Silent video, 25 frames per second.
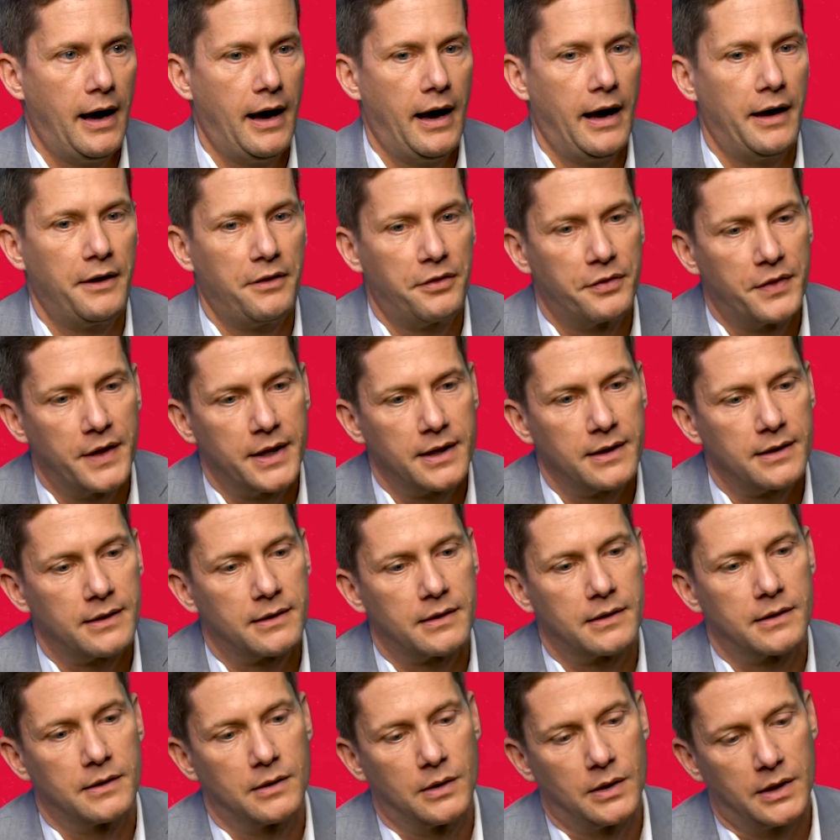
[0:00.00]
I
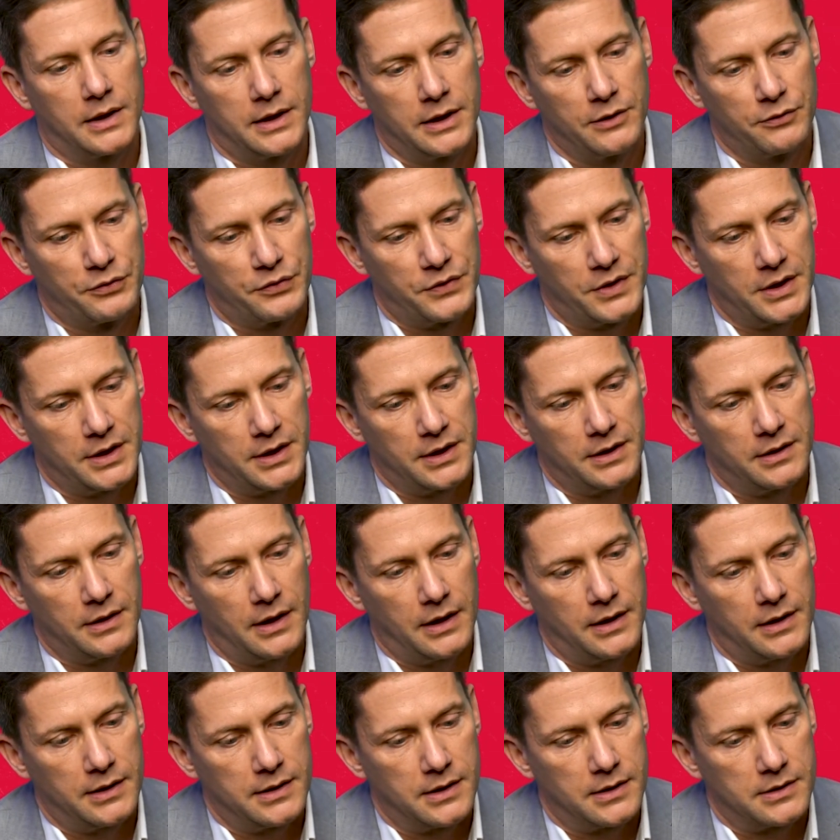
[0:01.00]
think if the
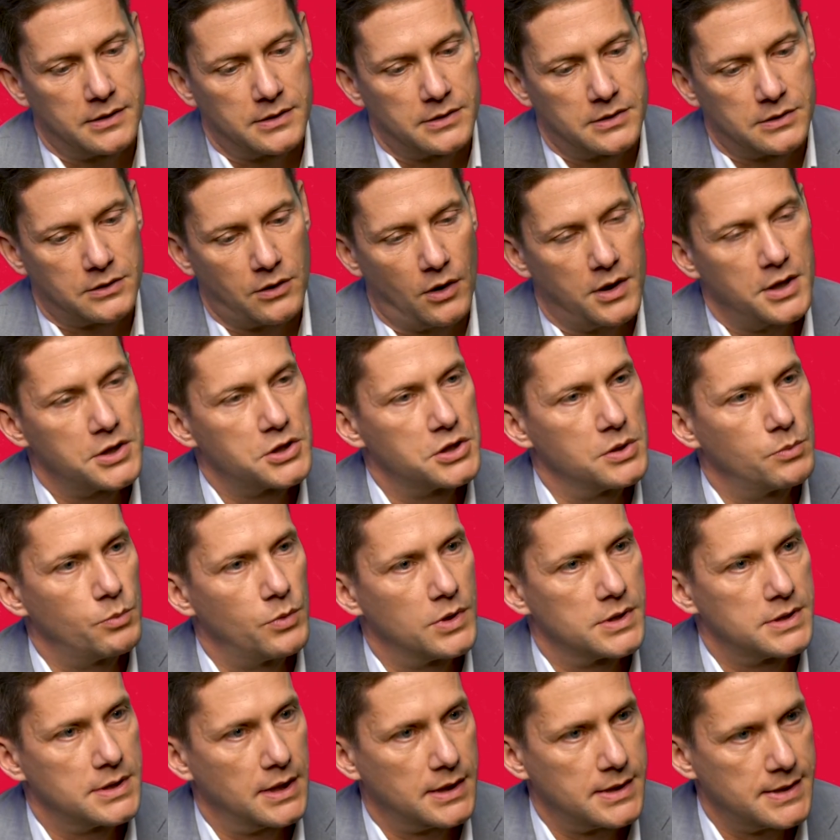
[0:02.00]
scholarship
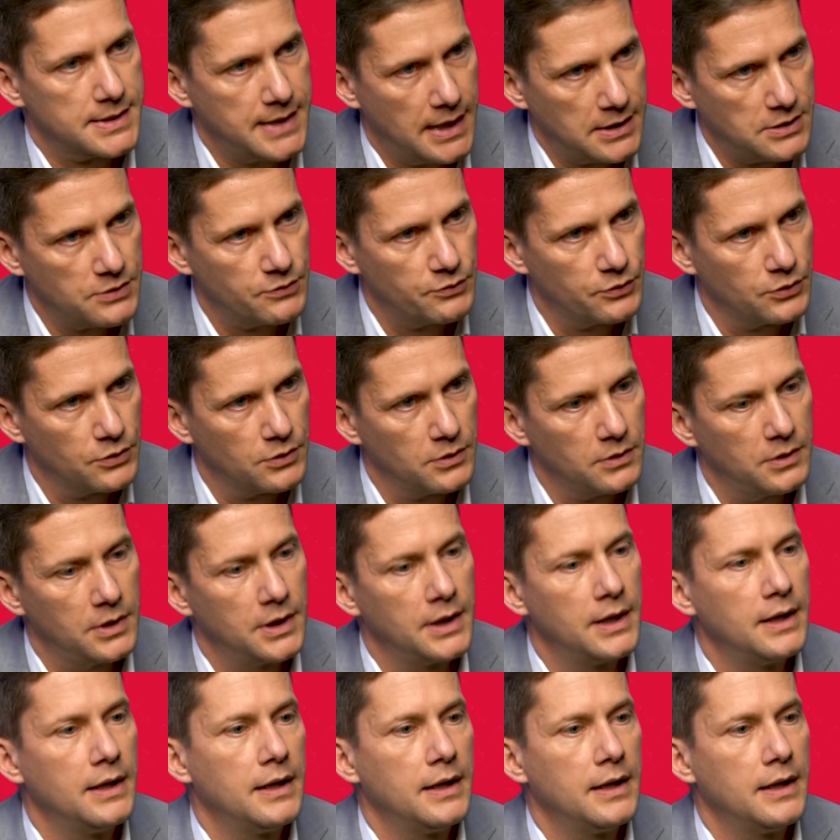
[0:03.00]
was successful,